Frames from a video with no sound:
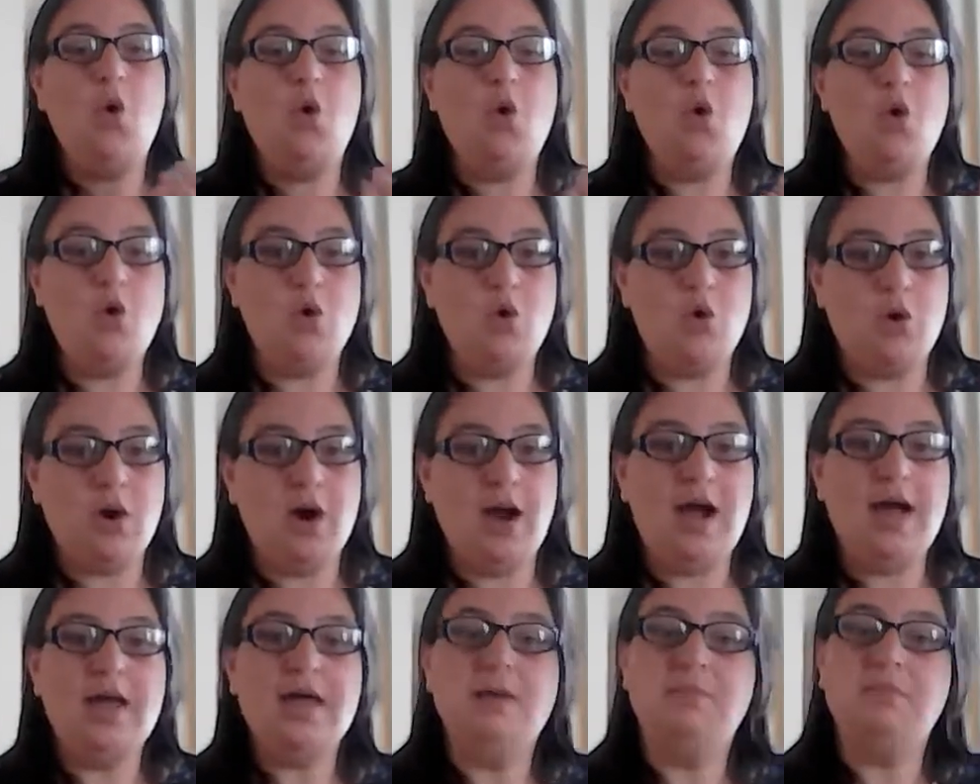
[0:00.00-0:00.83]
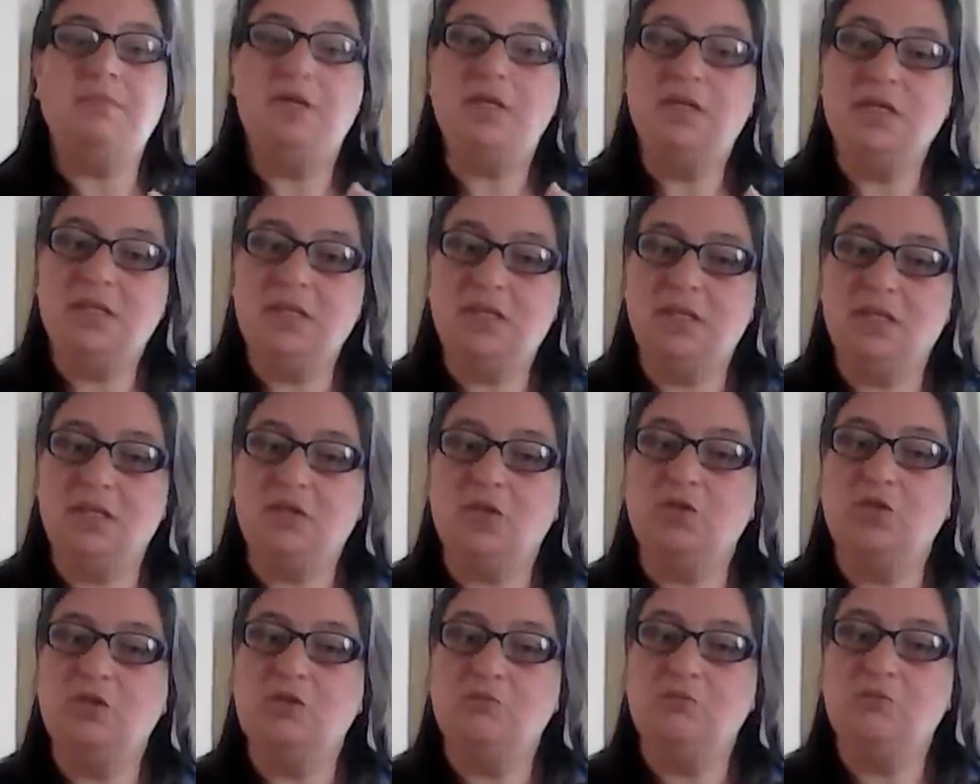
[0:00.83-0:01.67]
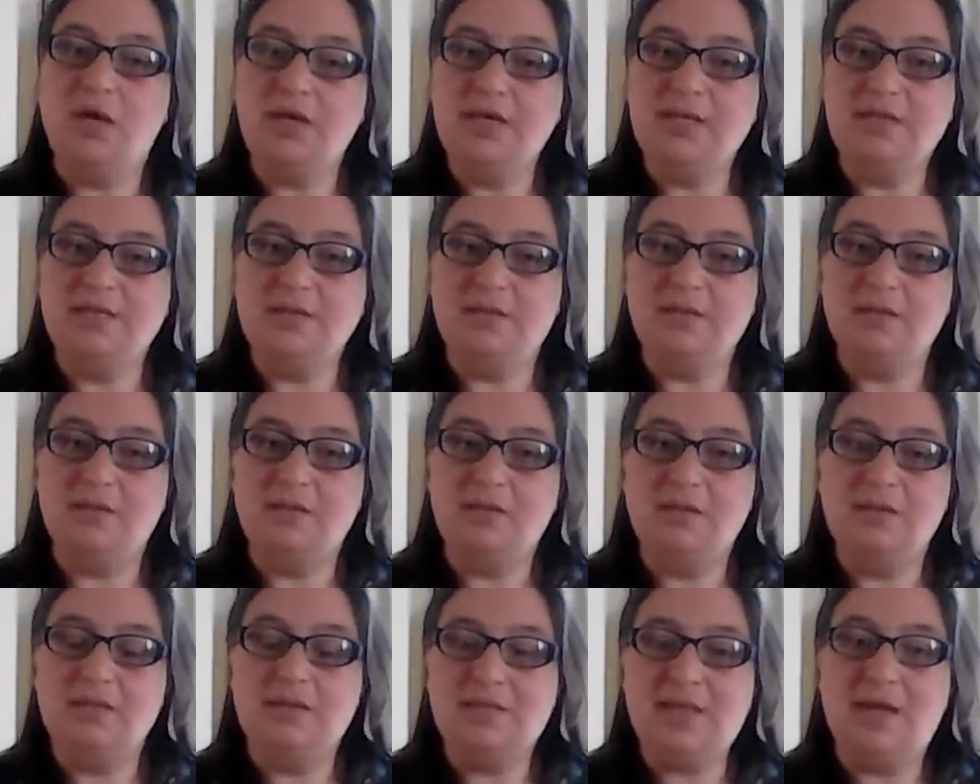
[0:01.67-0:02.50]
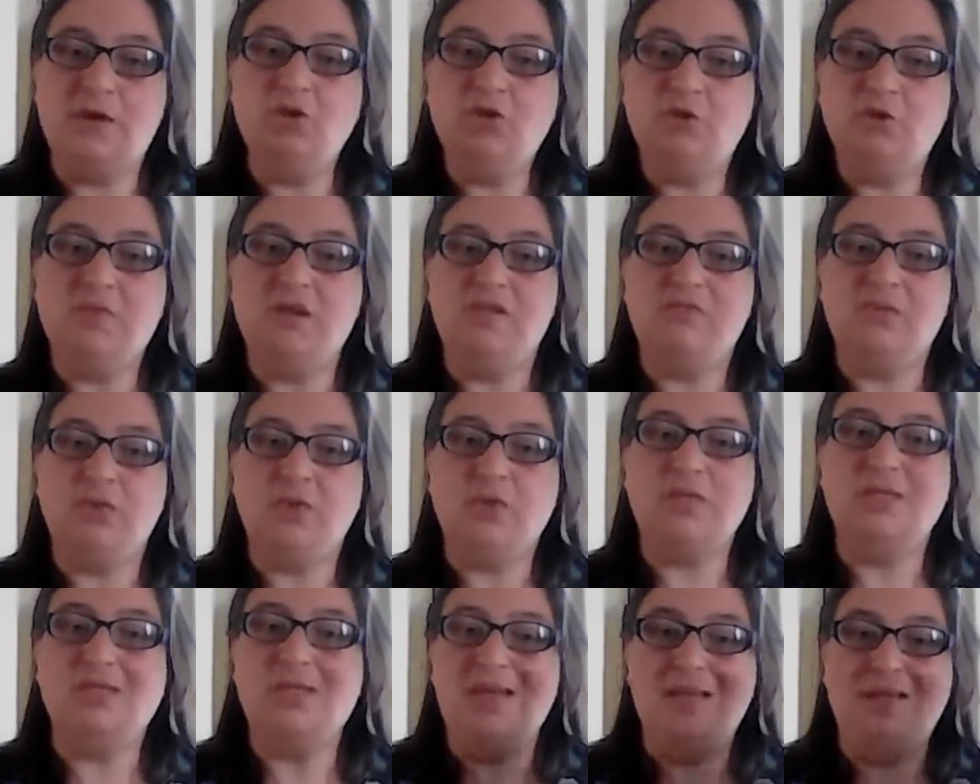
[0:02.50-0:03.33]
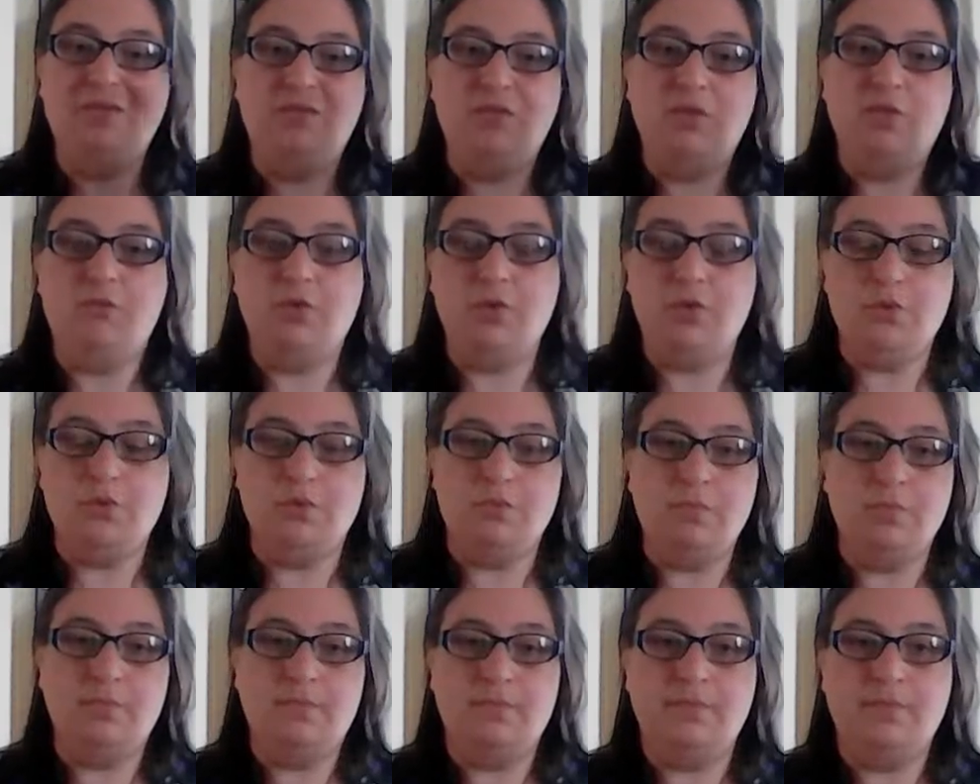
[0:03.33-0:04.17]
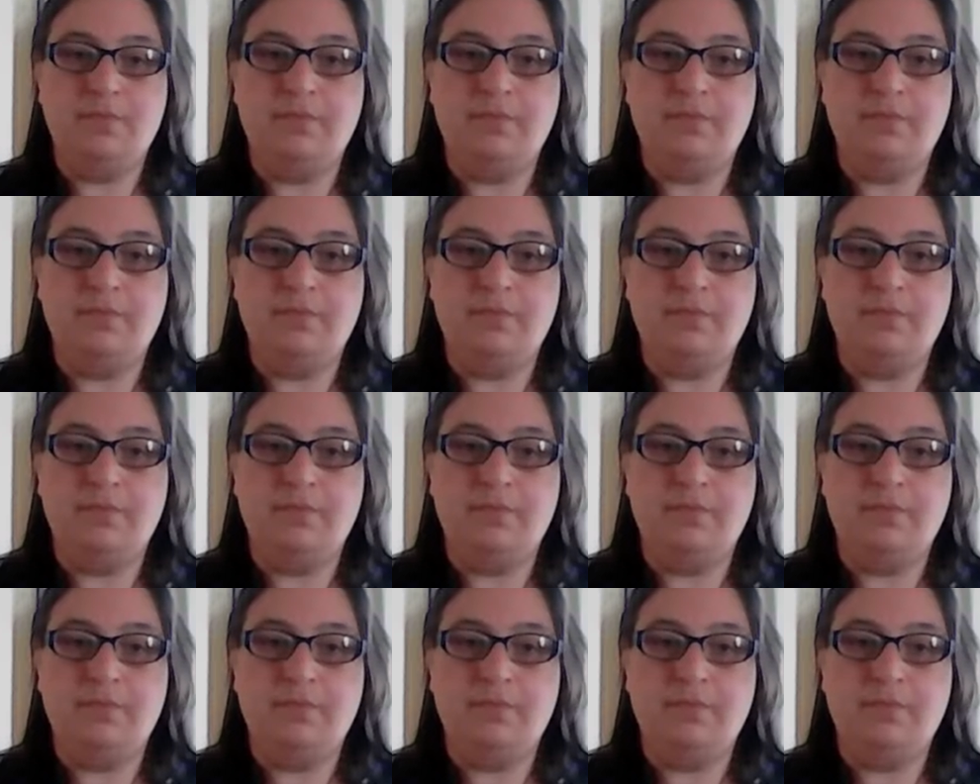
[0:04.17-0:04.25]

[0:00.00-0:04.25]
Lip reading: or I am listening to the sound of my voice in the room.